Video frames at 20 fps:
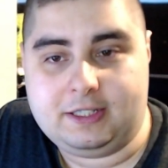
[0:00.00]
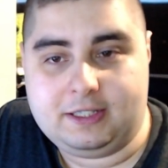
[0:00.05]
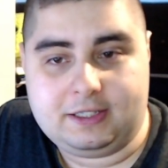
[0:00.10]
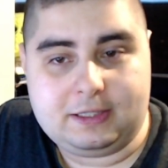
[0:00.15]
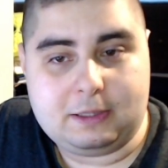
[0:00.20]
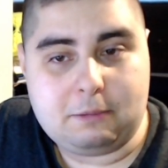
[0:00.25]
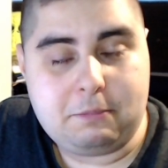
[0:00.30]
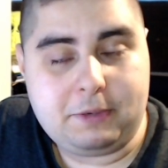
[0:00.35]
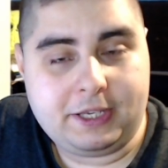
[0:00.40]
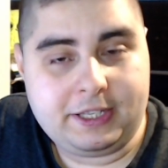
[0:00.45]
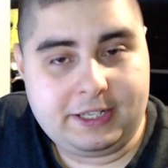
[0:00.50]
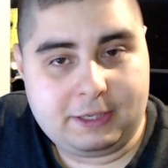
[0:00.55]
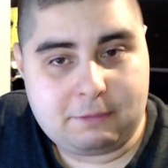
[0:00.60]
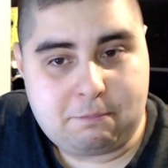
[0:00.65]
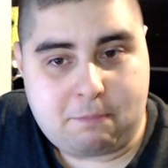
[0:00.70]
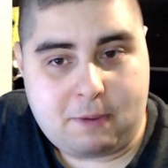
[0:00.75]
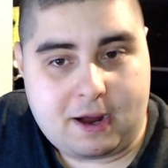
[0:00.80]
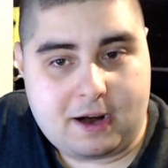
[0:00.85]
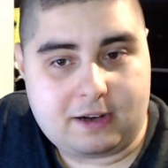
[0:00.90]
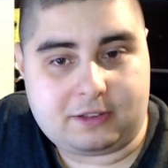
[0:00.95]
The
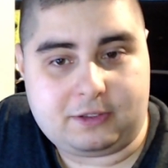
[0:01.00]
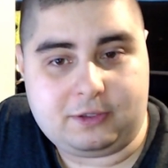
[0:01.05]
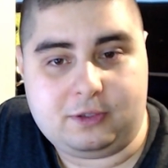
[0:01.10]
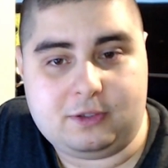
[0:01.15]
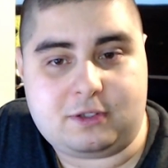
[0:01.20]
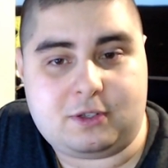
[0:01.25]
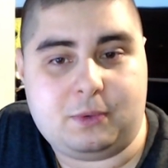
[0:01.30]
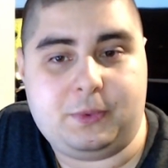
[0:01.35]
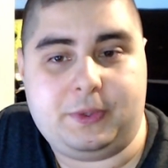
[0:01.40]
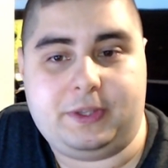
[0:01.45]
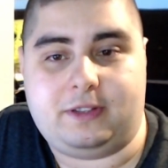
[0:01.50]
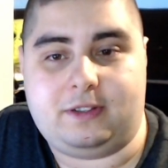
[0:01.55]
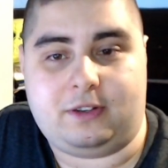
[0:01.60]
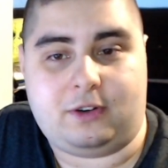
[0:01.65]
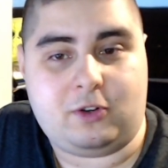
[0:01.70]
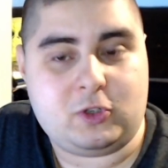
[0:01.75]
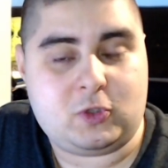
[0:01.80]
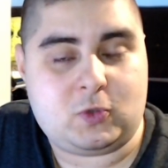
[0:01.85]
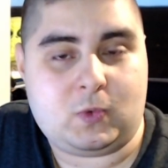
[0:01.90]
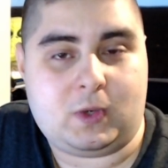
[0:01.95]
beginning part also with
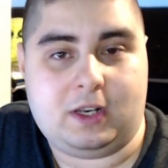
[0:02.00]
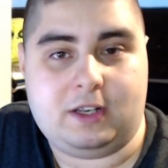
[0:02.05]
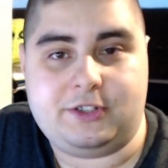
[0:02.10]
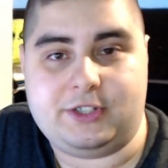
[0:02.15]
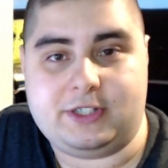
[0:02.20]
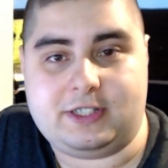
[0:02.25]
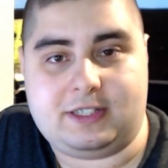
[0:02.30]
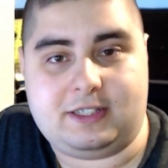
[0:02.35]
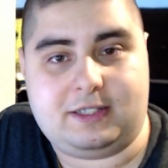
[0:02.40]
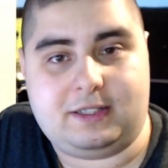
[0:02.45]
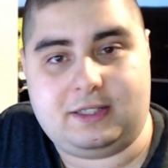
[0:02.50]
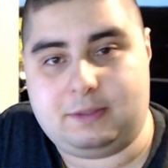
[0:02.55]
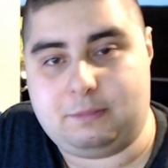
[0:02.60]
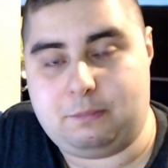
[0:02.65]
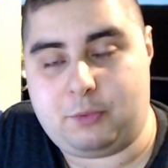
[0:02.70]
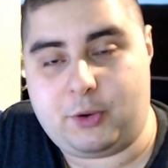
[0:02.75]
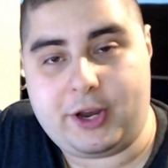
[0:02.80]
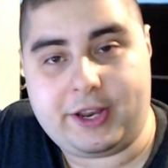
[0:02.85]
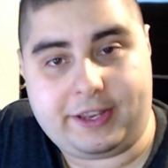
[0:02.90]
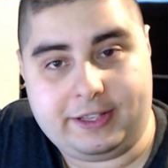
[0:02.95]
Roswell just
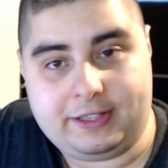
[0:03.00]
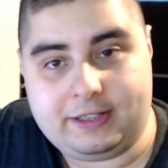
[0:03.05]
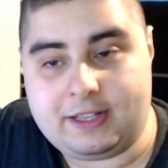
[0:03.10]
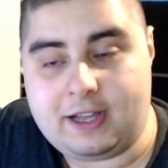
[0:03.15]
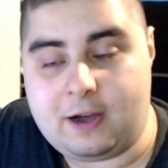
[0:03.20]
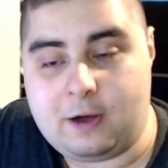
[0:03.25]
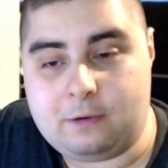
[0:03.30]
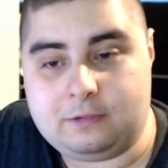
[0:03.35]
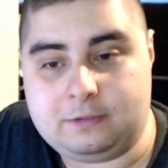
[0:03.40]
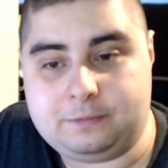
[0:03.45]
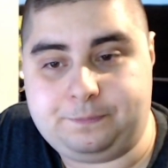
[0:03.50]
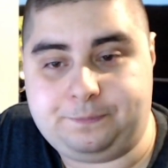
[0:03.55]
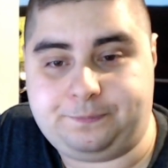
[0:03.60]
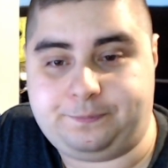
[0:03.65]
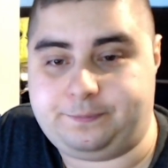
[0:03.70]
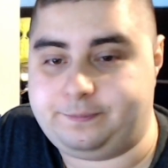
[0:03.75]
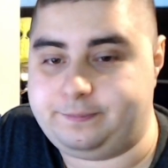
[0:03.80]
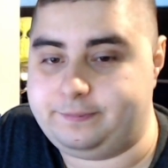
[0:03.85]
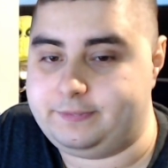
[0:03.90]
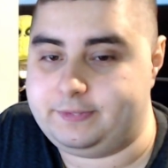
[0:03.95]
breaking down,
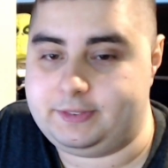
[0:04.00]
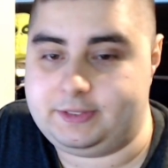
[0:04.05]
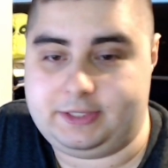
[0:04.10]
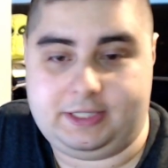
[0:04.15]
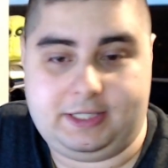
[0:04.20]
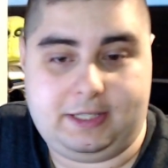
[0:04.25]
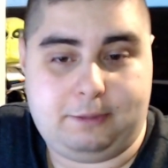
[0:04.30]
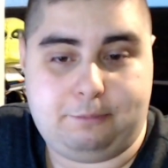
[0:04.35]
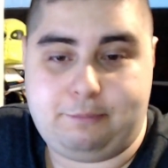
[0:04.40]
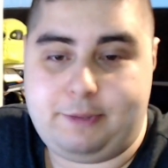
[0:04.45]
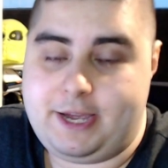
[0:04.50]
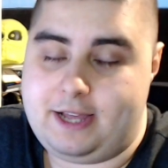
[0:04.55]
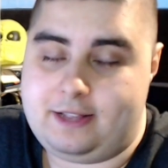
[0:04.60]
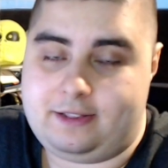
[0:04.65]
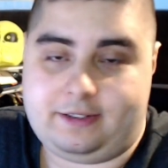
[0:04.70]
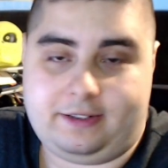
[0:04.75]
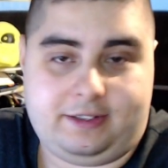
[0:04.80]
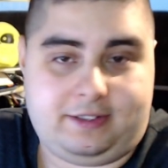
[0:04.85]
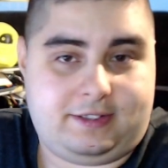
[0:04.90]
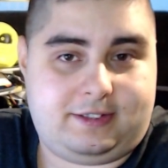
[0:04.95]
and
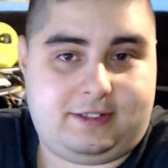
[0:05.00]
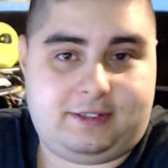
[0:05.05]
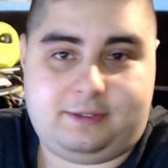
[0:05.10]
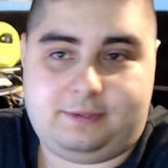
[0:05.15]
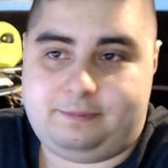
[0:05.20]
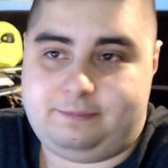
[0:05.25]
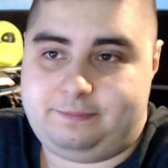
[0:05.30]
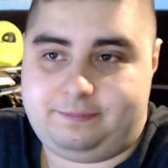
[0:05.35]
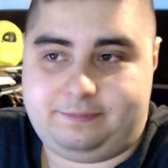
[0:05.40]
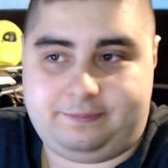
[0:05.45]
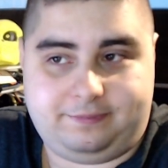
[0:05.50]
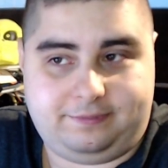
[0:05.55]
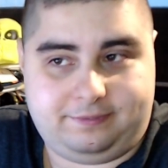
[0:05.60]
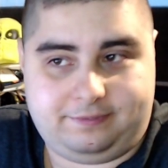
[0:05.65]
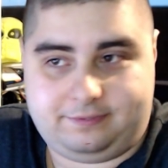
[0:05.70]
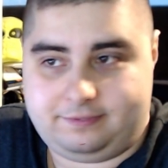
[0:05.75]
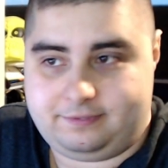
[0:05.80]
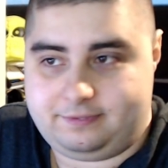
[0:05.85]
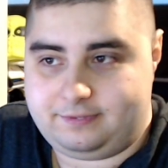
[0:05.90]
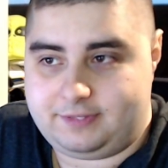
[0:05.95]
Beatrice
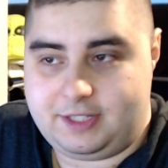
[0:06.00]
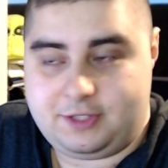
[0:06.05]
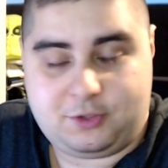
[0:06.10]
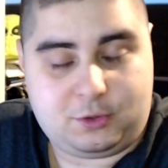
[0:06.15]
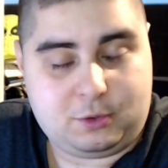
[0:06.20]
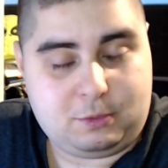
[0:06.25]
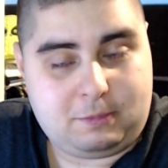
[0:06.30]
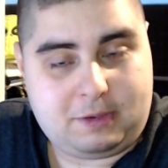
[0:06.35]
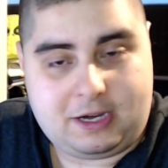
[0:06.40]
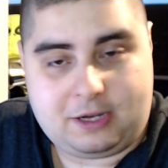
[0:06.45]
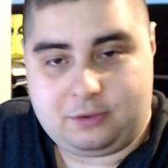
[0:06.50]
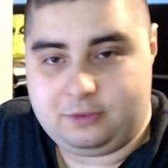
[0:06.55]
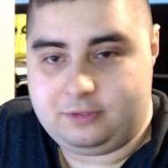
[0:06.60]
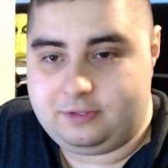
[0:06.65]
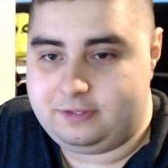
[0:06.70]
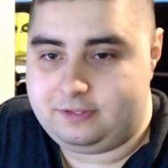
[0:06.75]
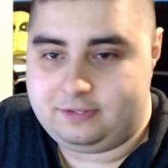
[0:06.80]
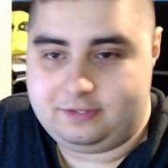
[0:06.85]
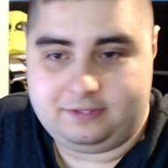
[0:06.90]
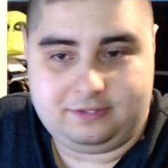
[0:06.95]
and
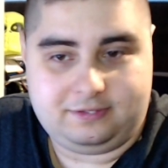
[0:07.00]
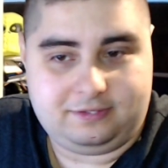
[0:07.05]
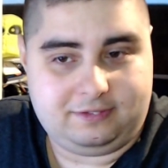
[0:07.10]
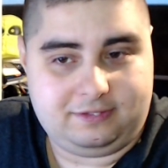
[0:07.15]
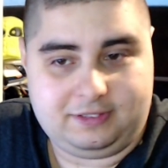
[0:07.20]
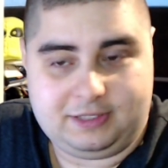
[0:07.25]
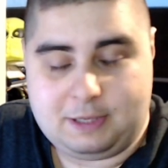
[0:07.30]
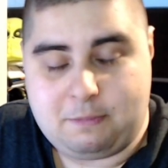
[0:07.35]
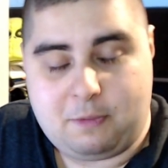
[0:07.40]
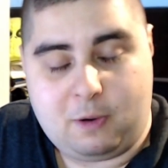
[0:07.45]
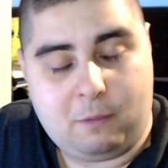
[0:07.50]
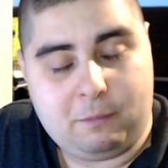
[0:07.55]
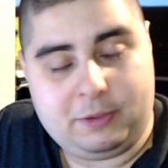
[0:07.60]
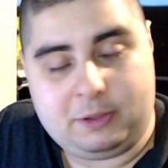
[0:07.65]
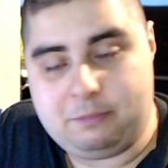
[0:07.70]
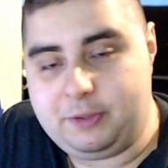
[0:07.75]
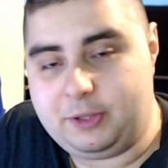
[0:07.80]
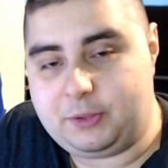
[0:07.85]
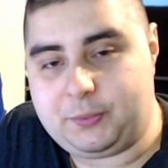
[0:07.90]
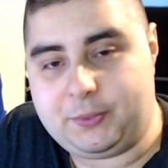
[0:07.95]
Subaru, the
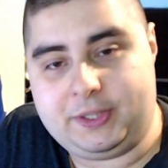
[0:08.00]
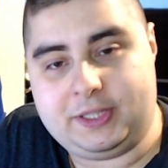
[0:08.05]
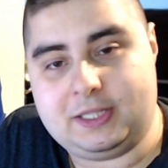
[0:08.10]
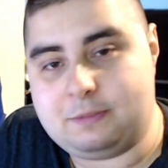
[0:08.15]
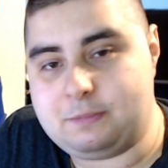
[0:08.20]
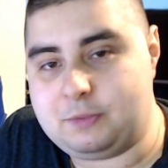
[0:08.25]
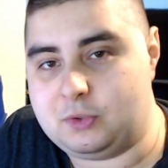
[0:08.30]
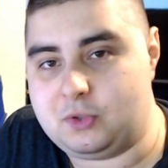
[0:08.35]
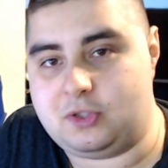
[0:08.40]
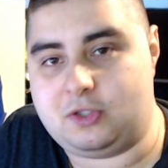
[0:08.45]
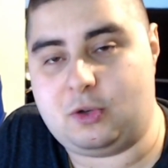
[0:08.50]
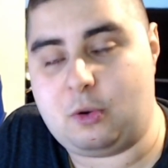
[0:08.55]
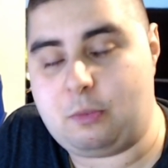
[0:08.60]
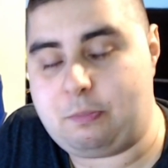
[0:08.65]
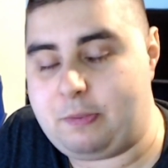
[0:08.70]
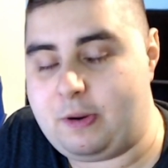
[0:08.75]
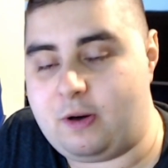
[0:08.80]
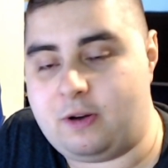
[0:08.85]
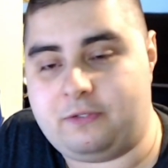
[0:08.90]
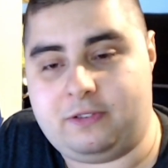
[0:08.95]
moment between them was so
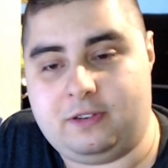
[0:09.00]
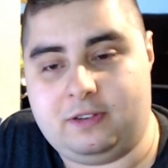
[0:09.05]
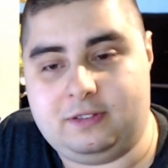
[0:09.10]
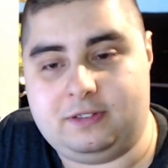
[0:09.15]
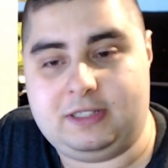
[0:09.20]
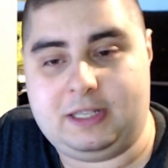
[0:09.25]
powerful.